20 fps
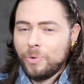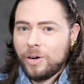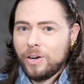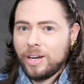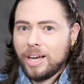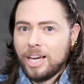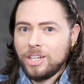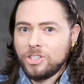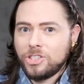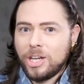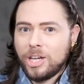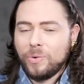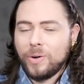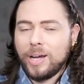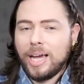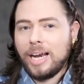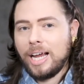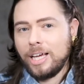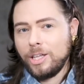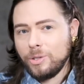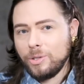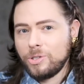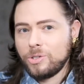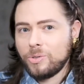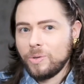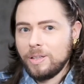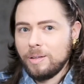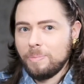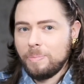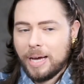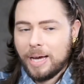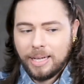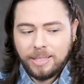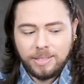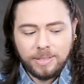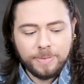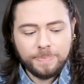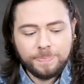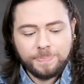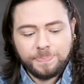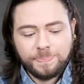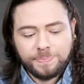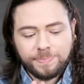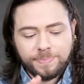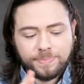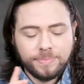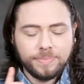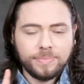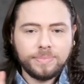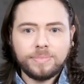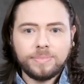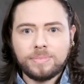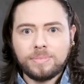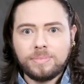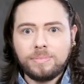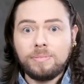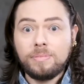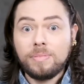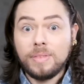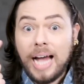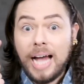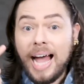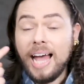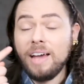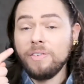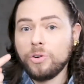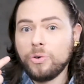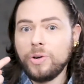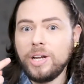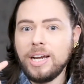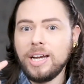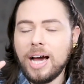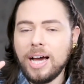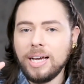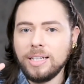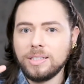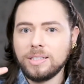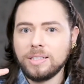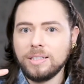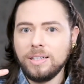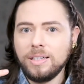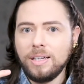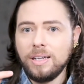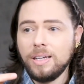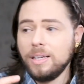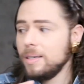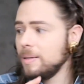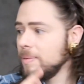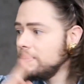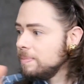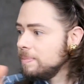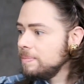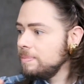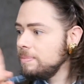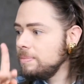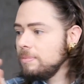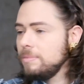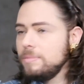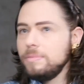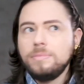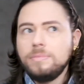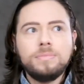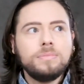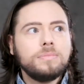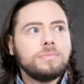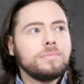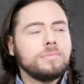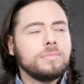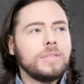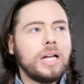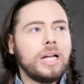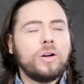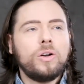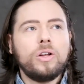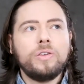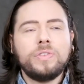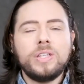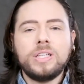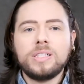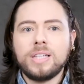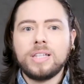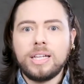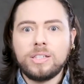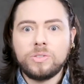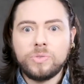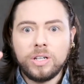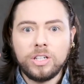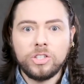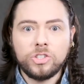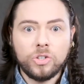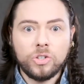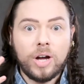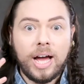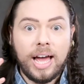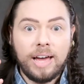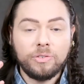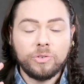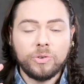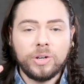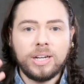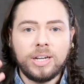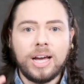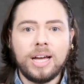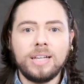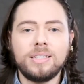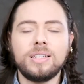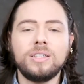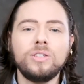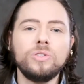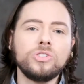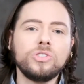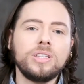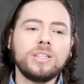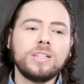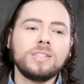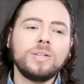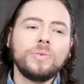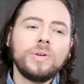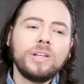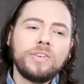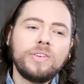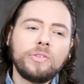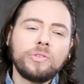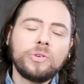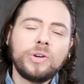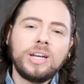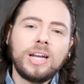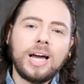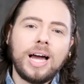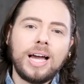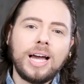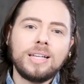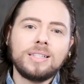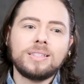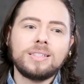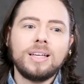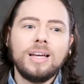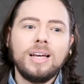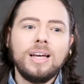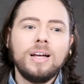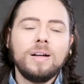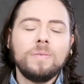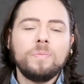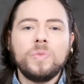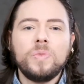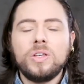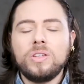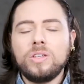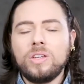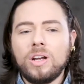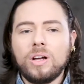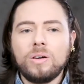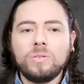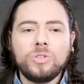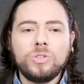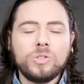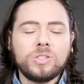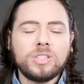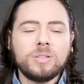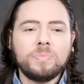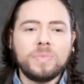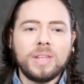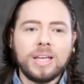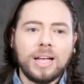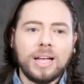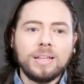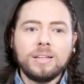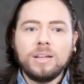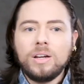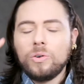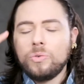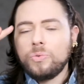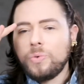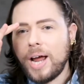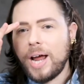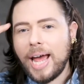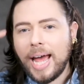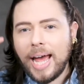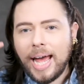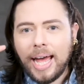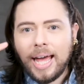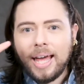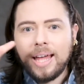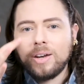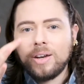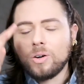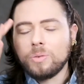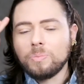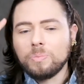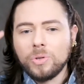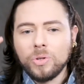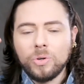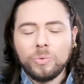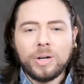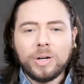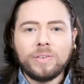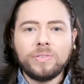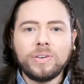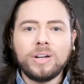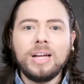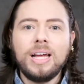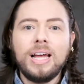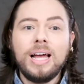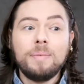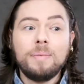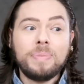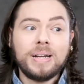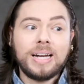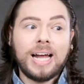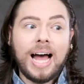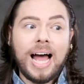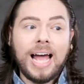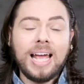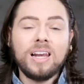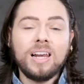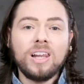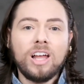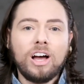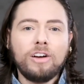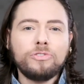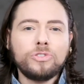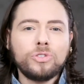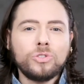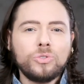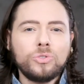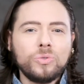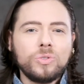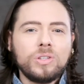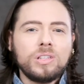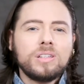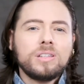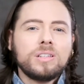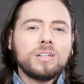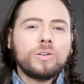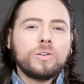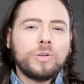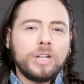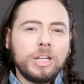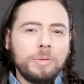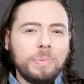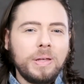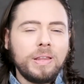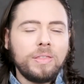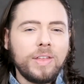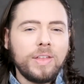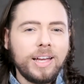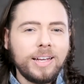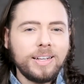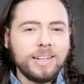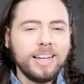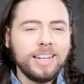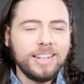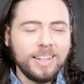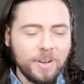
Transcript: wearing eyeshadow again. I used to in the past. I have green eyes. I don't know if these lights really show. I have green eyes. And usually they say, well, if you have green eyes, you know, use something red or blue, whatever. But I love to do the creepy thing.